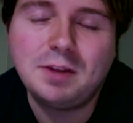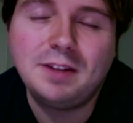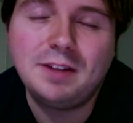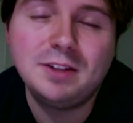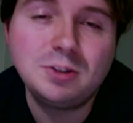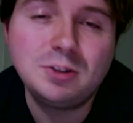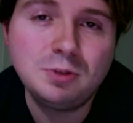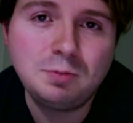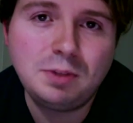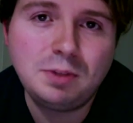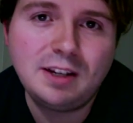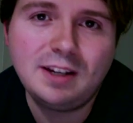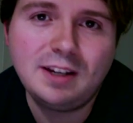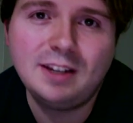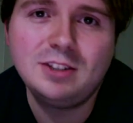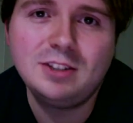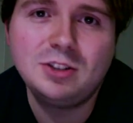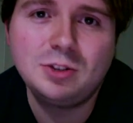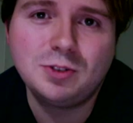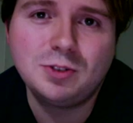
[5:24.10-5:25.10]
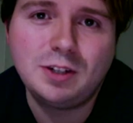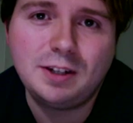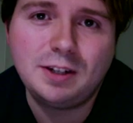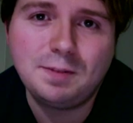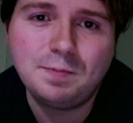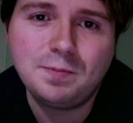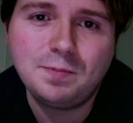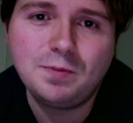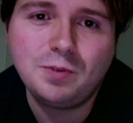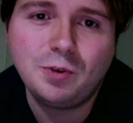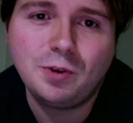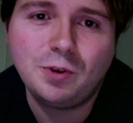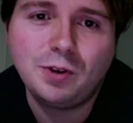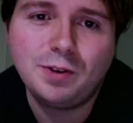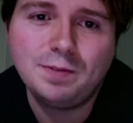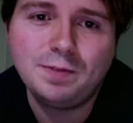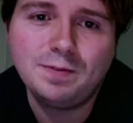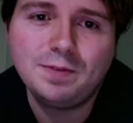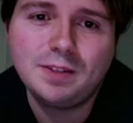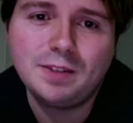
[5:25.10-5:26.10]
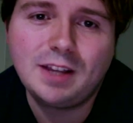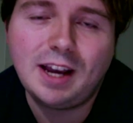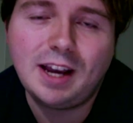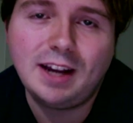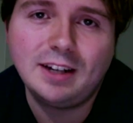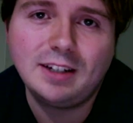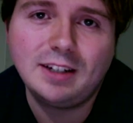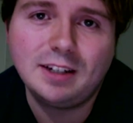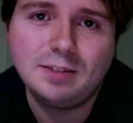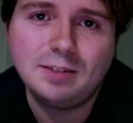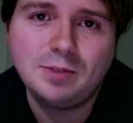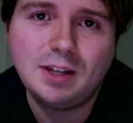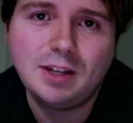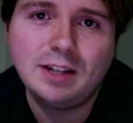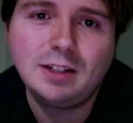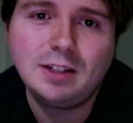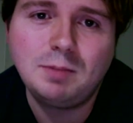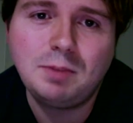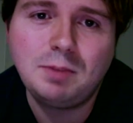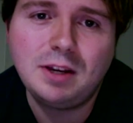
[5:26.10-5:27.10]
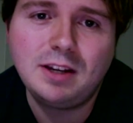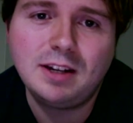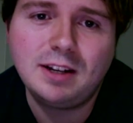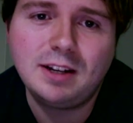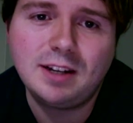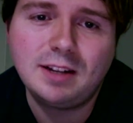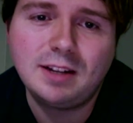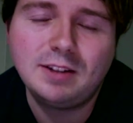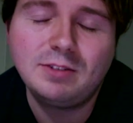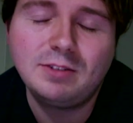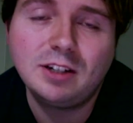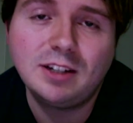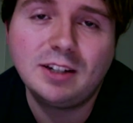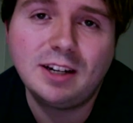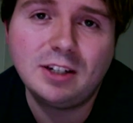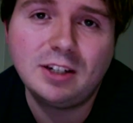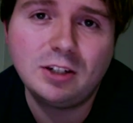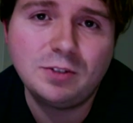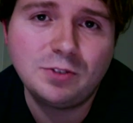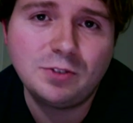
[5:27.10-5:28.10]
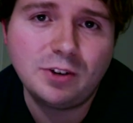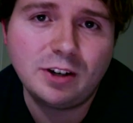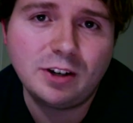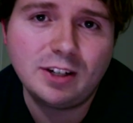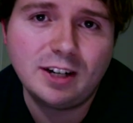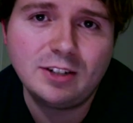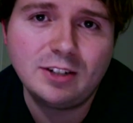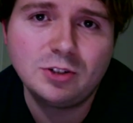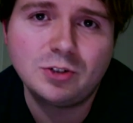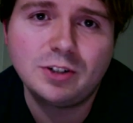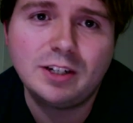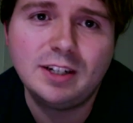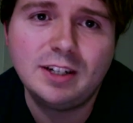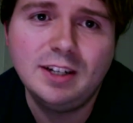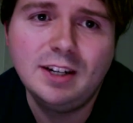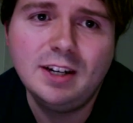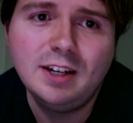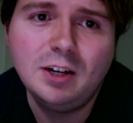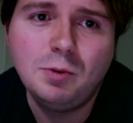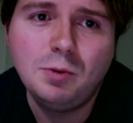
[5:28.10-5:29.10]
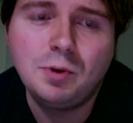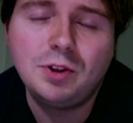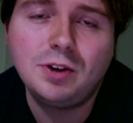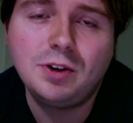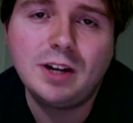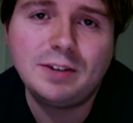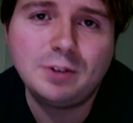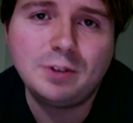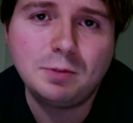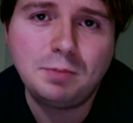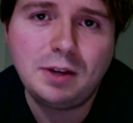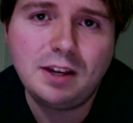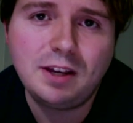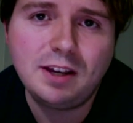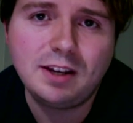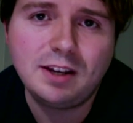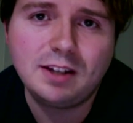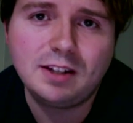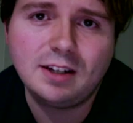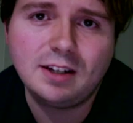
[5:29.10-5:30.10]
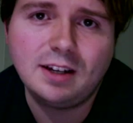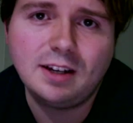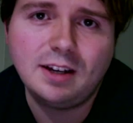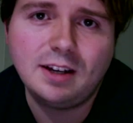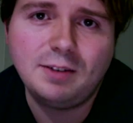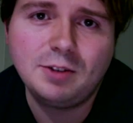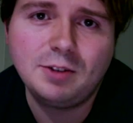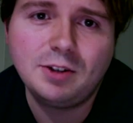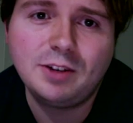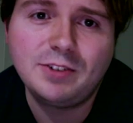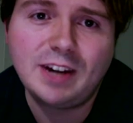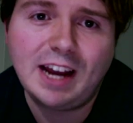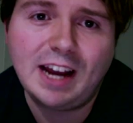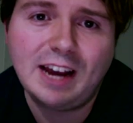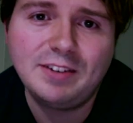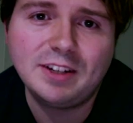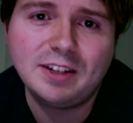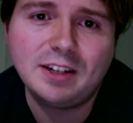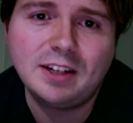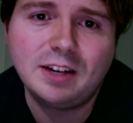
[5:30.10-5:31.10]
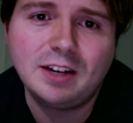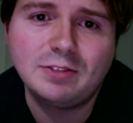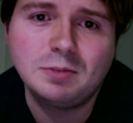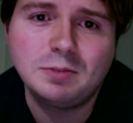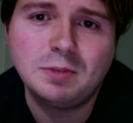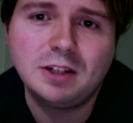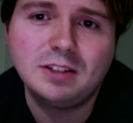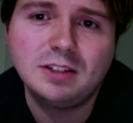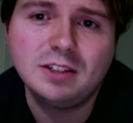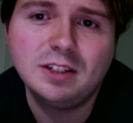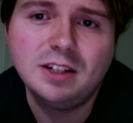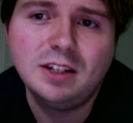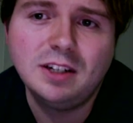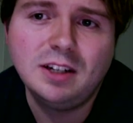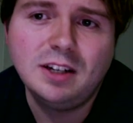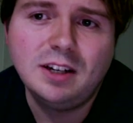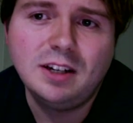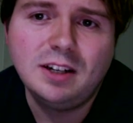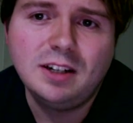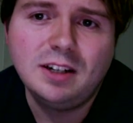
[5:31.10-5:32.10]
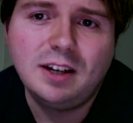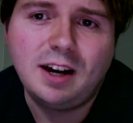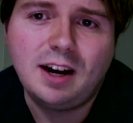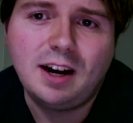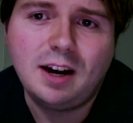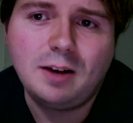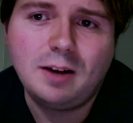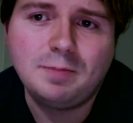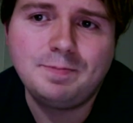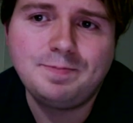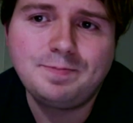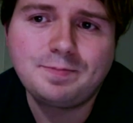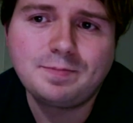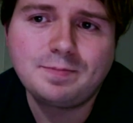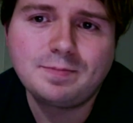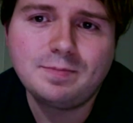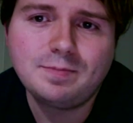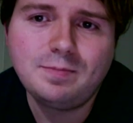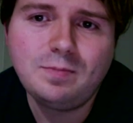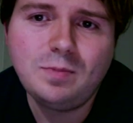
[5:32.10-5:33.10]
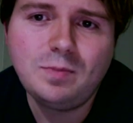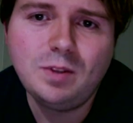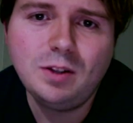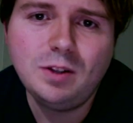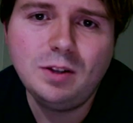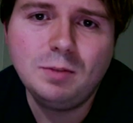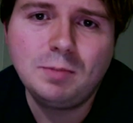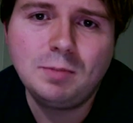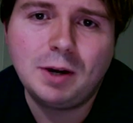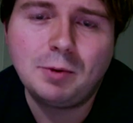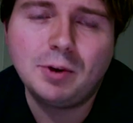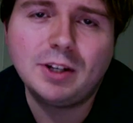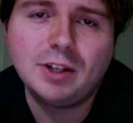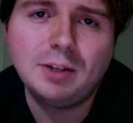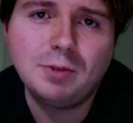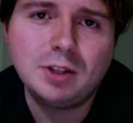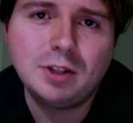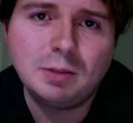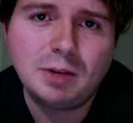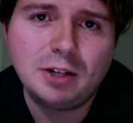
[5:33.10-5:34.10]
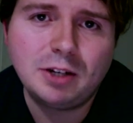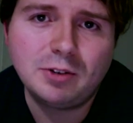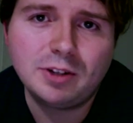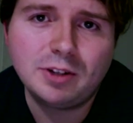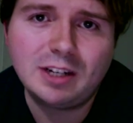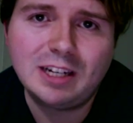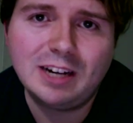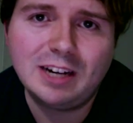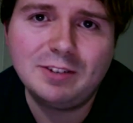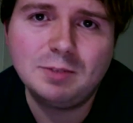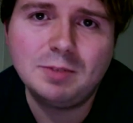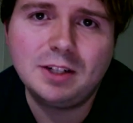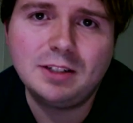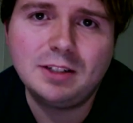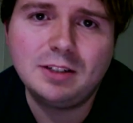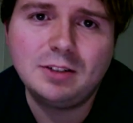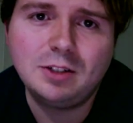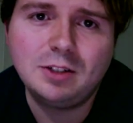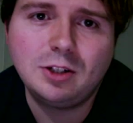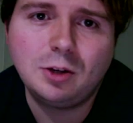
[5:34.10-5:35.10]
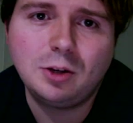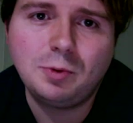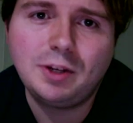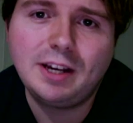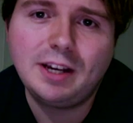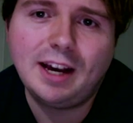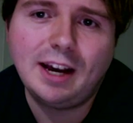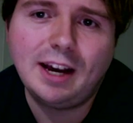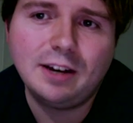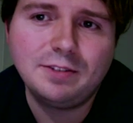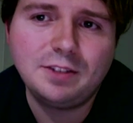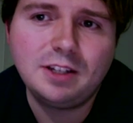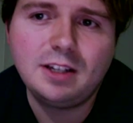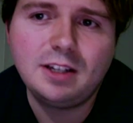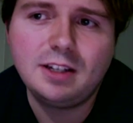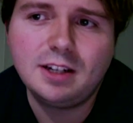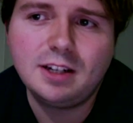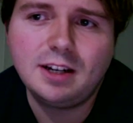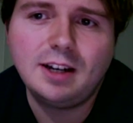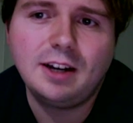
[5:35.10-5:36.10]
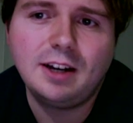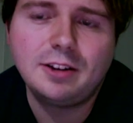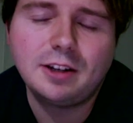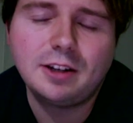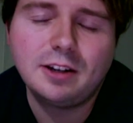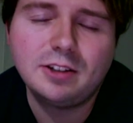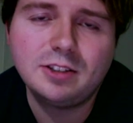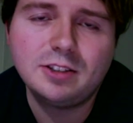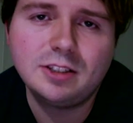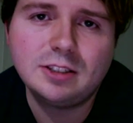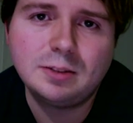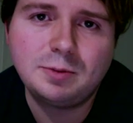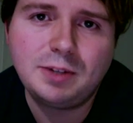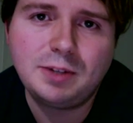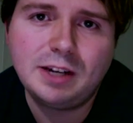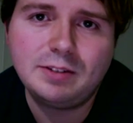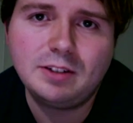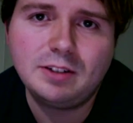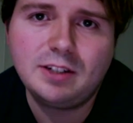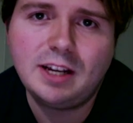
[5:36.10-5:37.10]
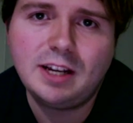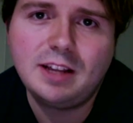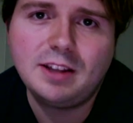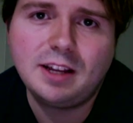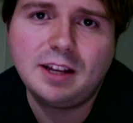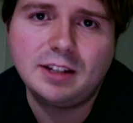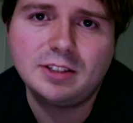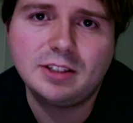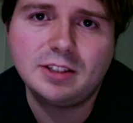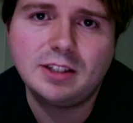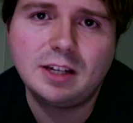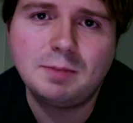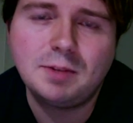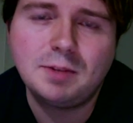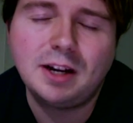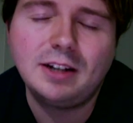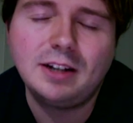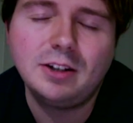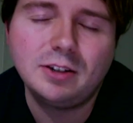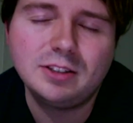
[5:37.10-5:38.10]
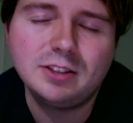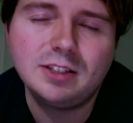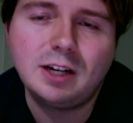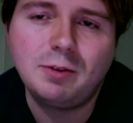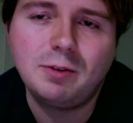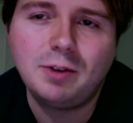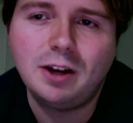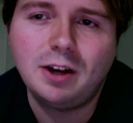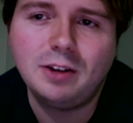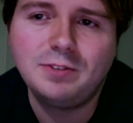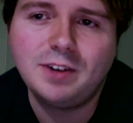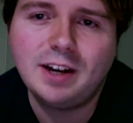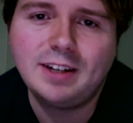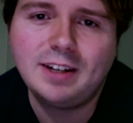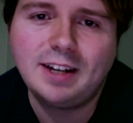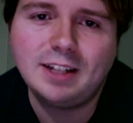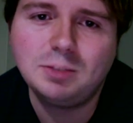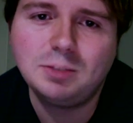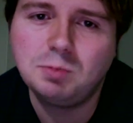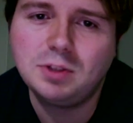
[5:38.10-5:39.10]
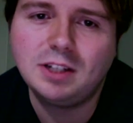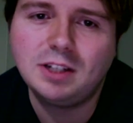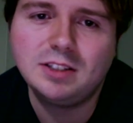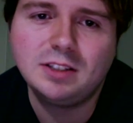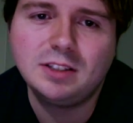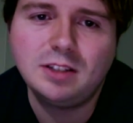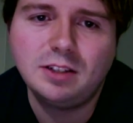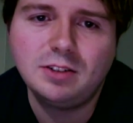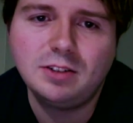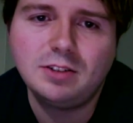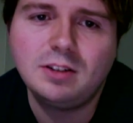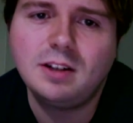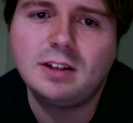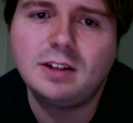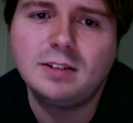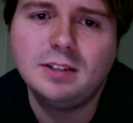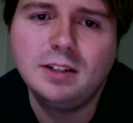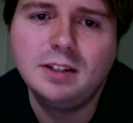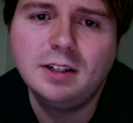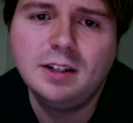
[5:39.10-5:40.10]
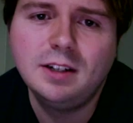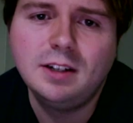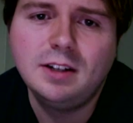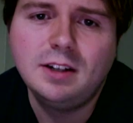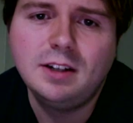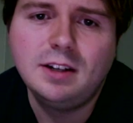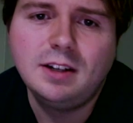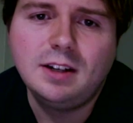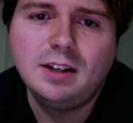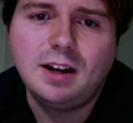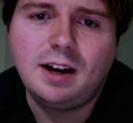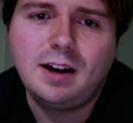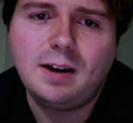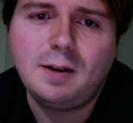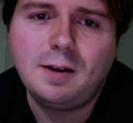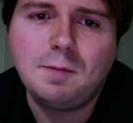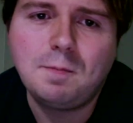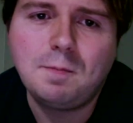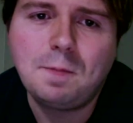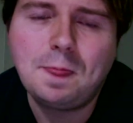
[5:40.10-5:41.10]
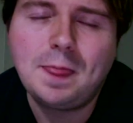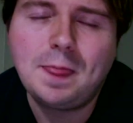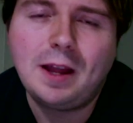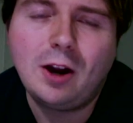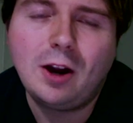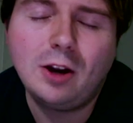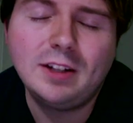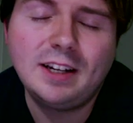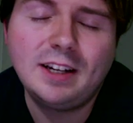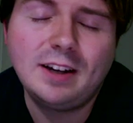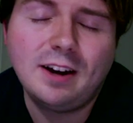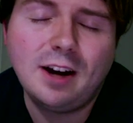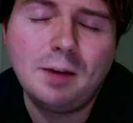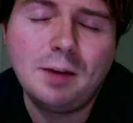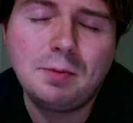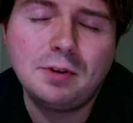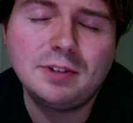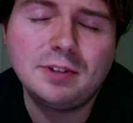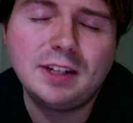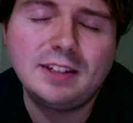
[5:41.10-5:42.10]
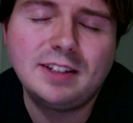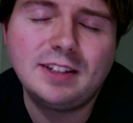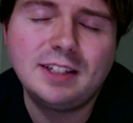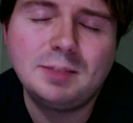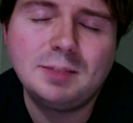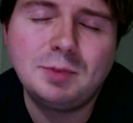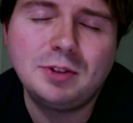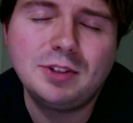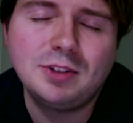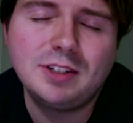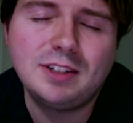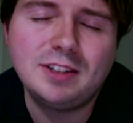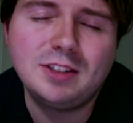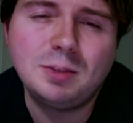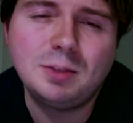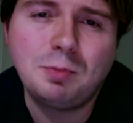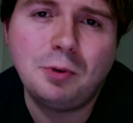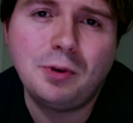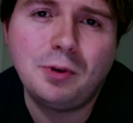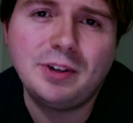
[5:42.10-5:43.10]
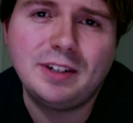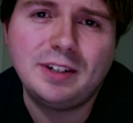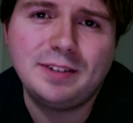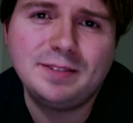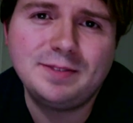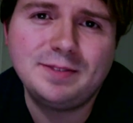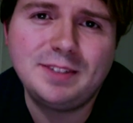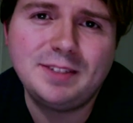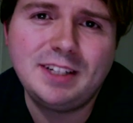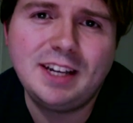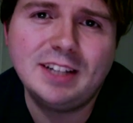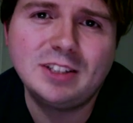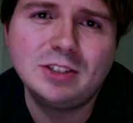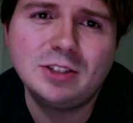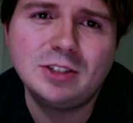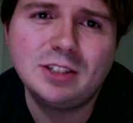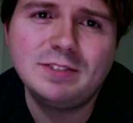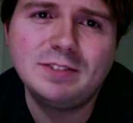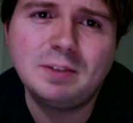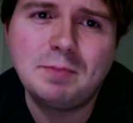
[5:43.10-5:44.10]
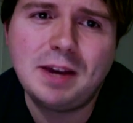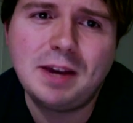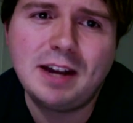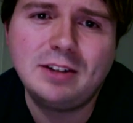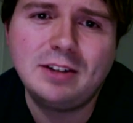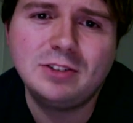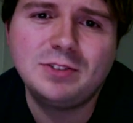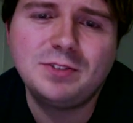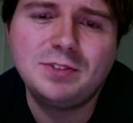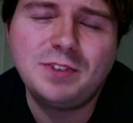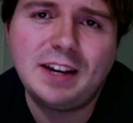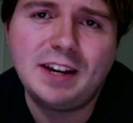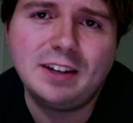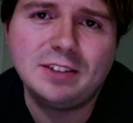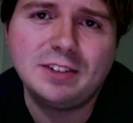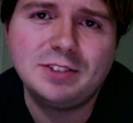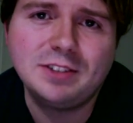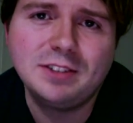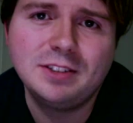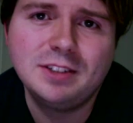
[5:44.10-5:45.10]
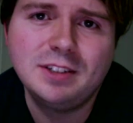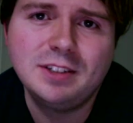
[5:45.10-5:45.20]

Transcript: this would be history for Canada, the NDP getting in. They've done a lot of good for our country without ever having a government. By working with a minority government, we have the healthcare system we have today thanks to them. And I know it's not well financed, but that's another thing. Harper lately has been looking disappointed. He has the look of a man who's failed.